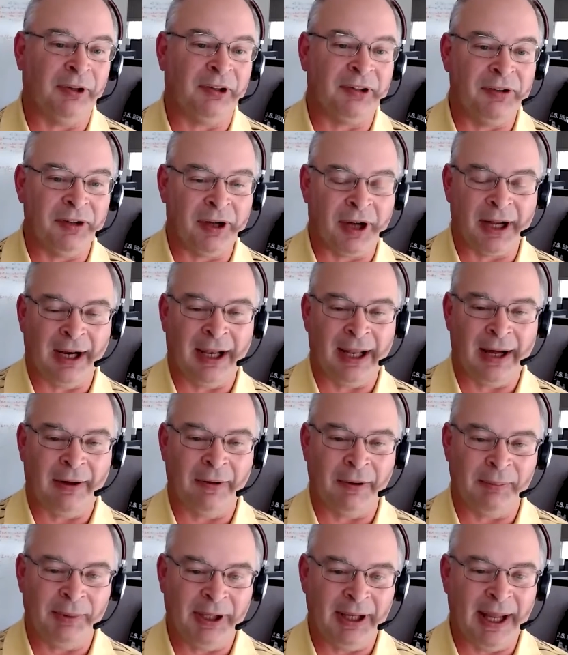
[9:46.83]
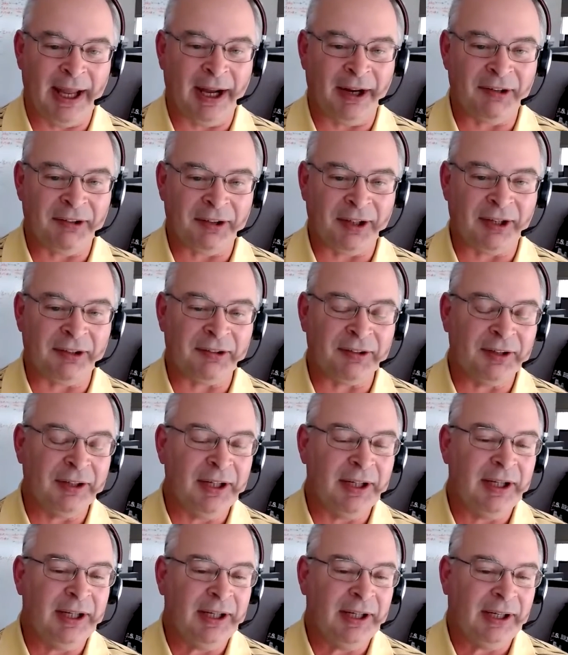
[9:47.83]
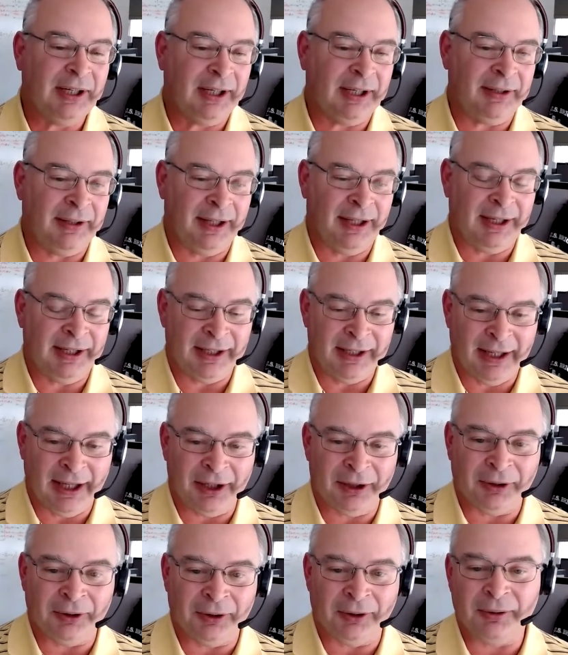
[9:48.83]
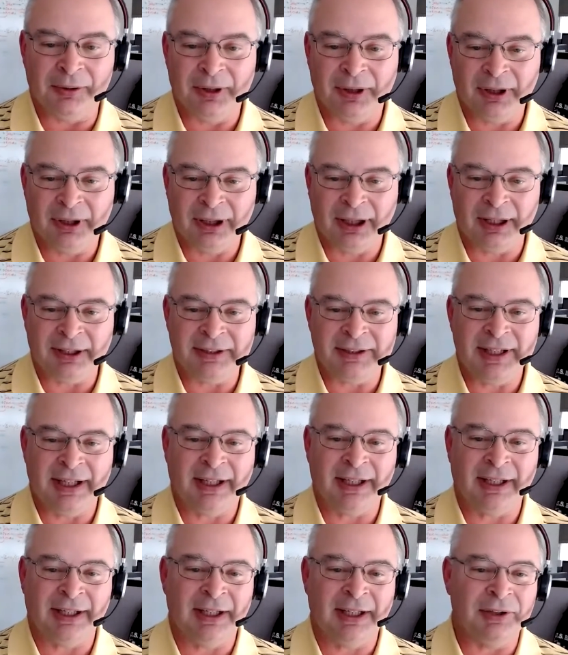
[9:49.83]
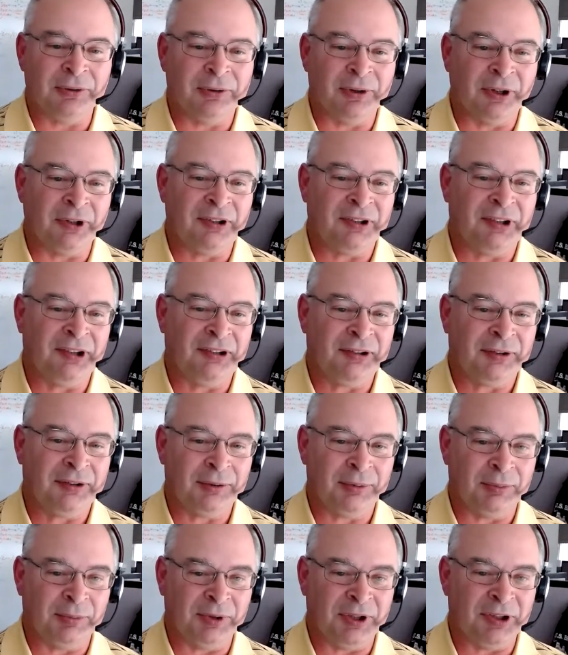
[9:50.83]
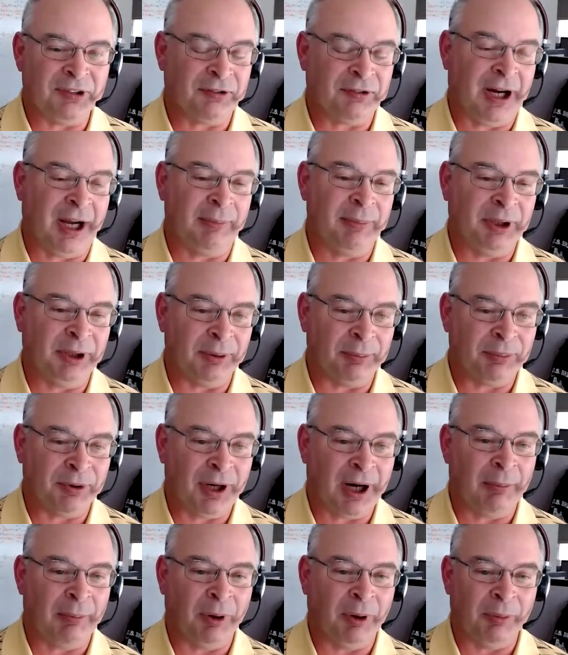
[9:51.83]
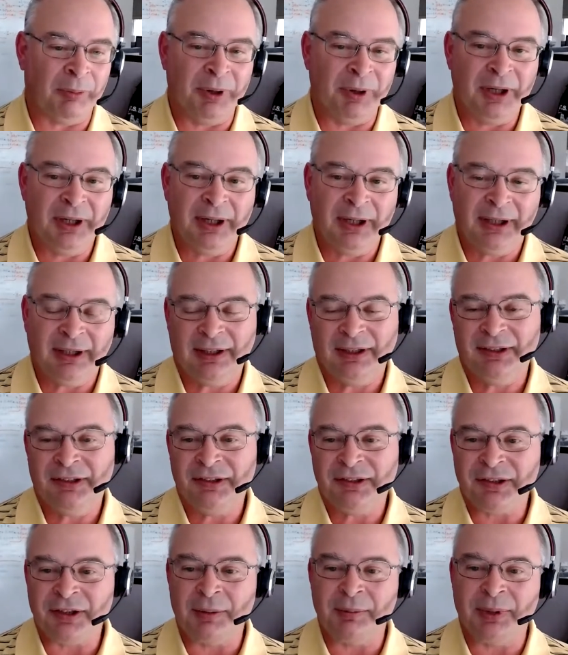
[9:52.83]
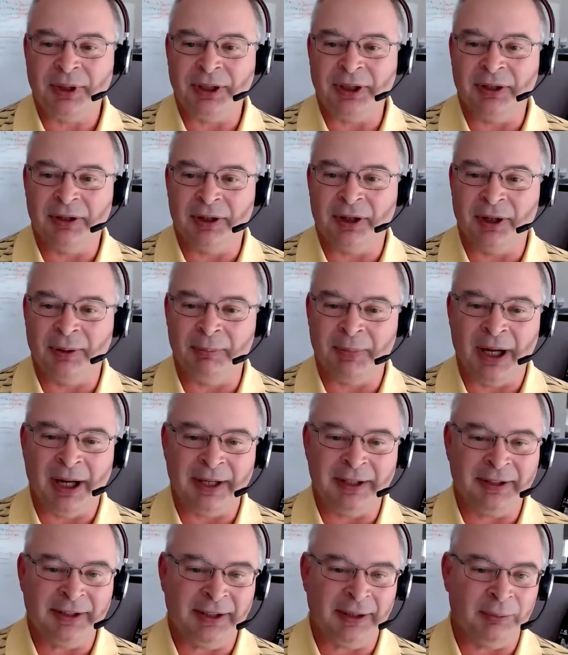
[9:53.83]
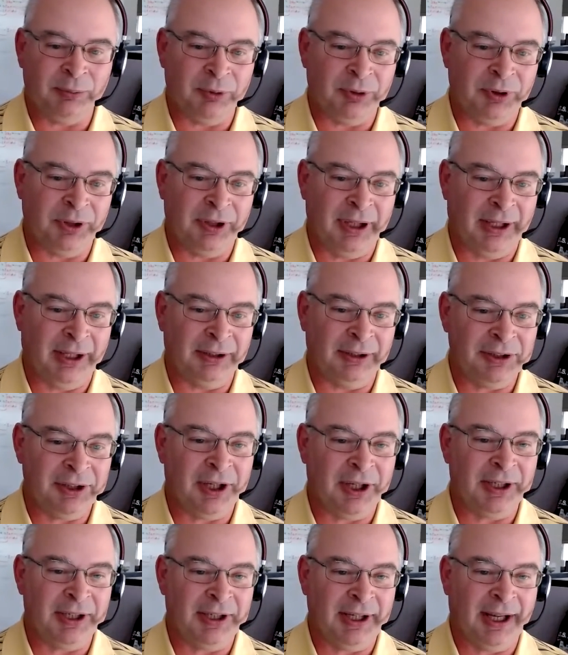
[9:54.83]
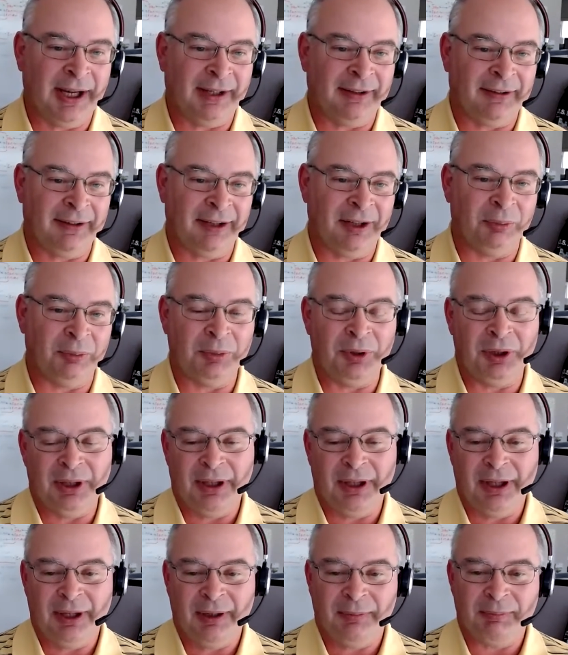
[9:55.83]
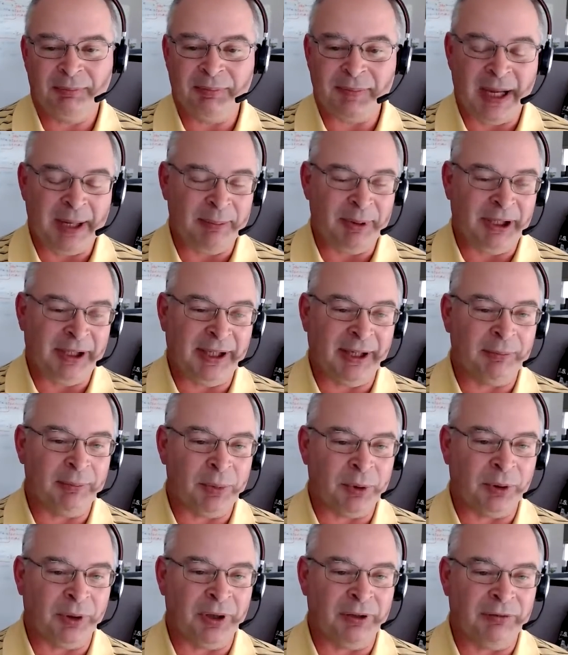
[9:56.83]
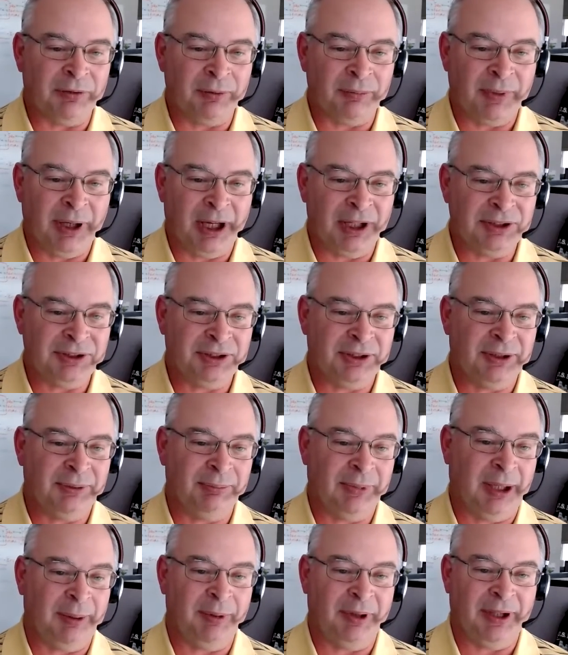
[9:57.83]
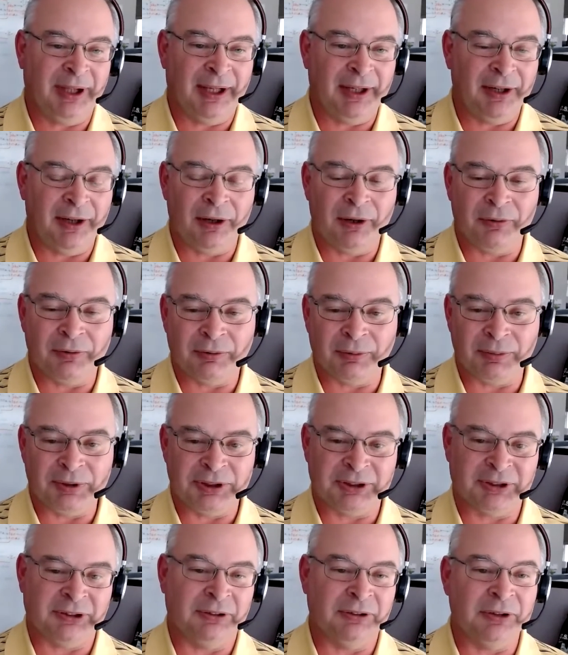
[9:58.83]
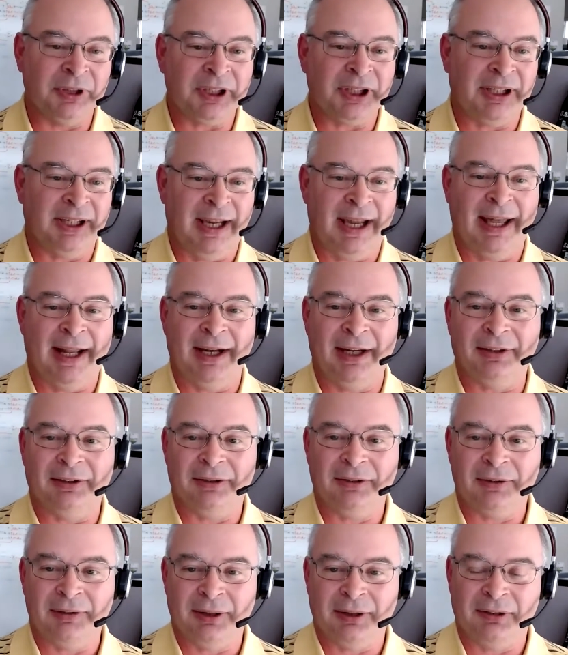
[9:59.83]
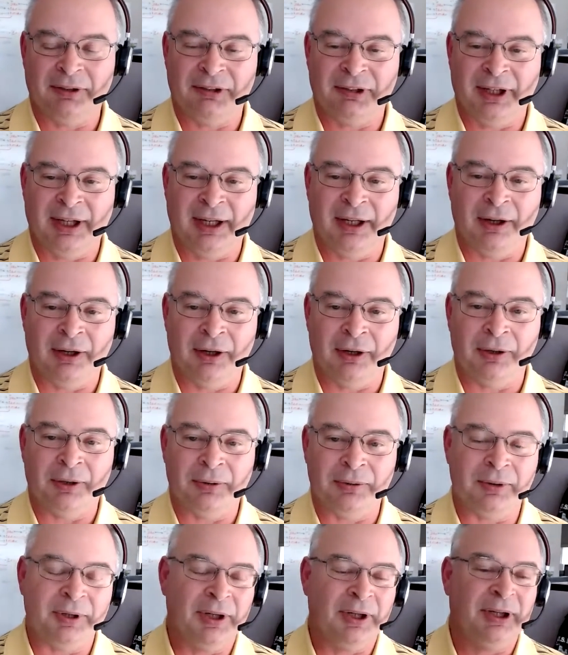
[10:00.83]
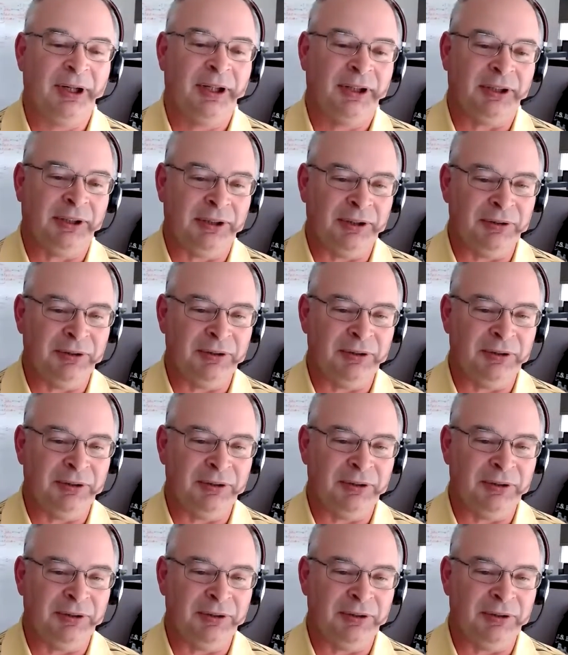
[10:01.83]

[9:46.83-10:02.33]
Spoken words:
And they can enter a ticket into our system describing the problem. Somebody on my team would then contact them, maybe get more information. Maybe they know from just looking at it and say, oh, you need to be a member of a